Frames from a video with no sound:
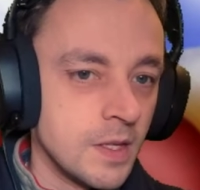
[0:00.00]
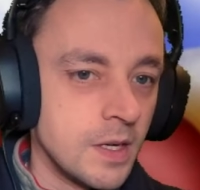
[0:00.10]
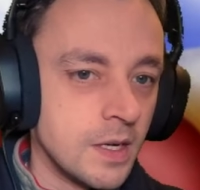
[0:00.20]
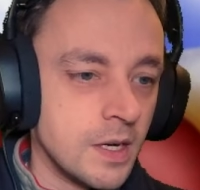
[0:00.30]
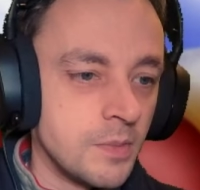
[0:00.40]

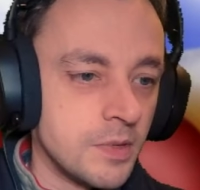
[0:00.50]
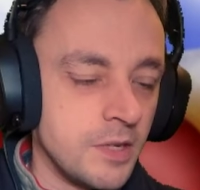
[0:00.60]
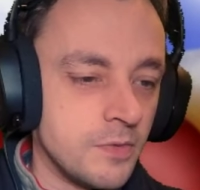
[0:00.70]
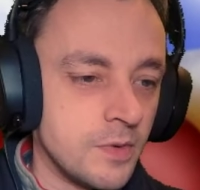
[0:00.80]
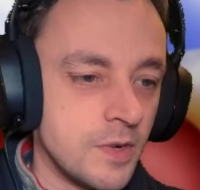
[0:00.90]
I can't
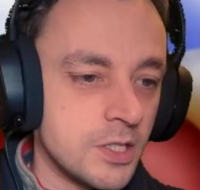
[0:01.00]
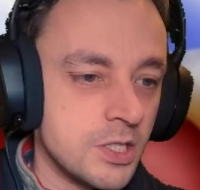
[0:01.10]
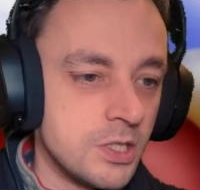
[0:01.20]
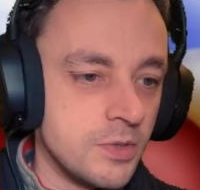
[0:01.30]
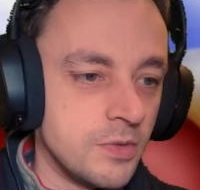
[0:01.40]
believe we're
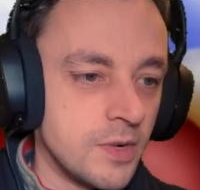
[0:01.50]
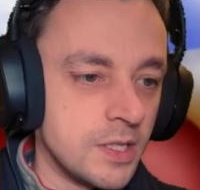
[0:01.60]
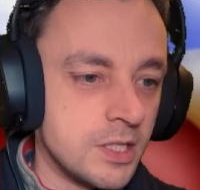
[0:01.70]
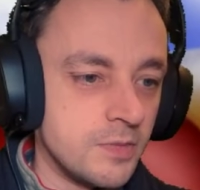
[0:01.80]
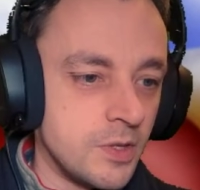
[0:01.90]
actually doing
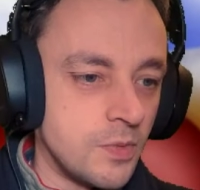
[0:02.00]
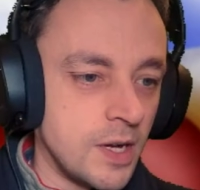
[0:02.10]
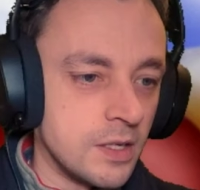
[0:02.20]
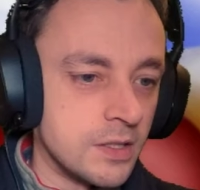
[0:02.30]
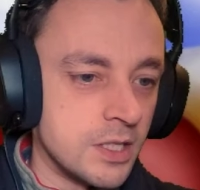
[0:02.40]
relatively
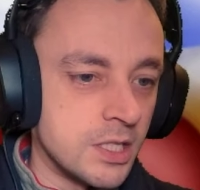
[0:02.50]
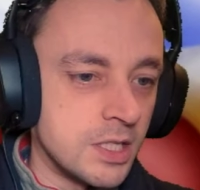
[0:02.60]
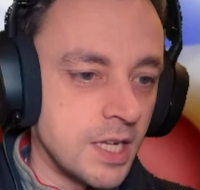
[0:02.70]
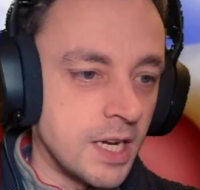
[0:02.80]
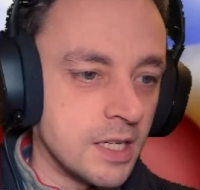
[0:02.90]
well on this
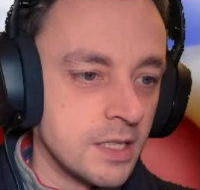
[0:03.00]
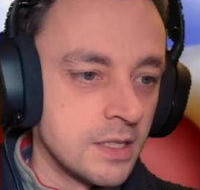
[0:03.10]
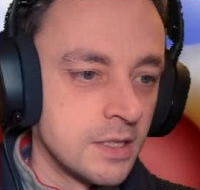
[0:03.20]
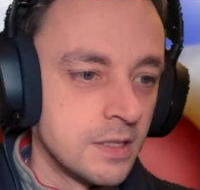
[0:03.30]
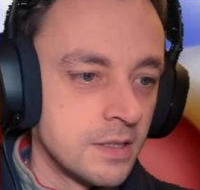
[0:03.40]
attack.
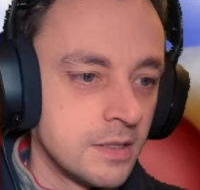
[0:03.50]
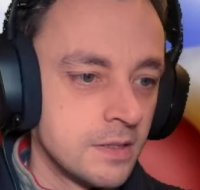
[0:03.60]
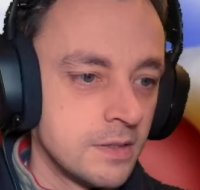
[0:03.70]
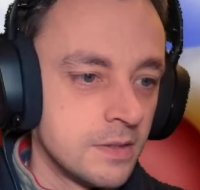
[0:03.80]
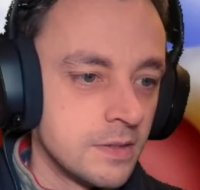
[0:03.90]

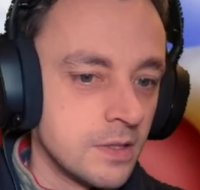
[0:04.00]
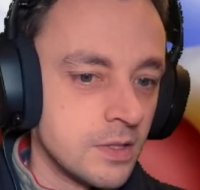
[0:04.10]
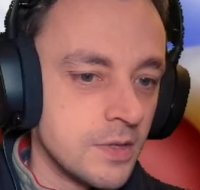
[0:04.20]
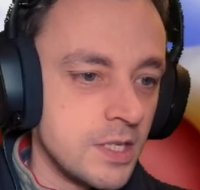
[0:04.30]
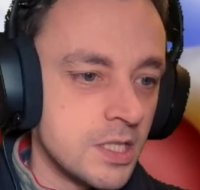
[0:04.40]

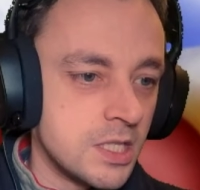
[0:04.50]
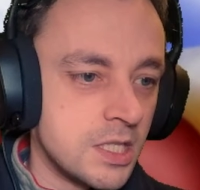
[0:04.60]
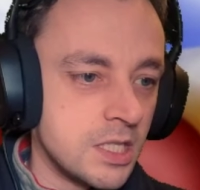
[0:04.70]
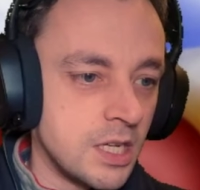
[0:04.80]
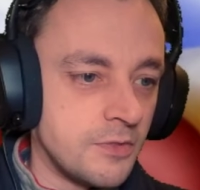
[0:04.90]
Great
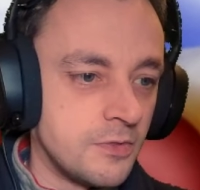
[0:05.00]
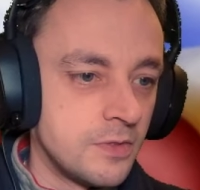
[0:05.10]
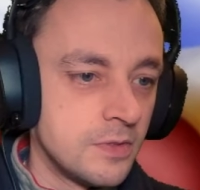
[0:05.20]
stuff.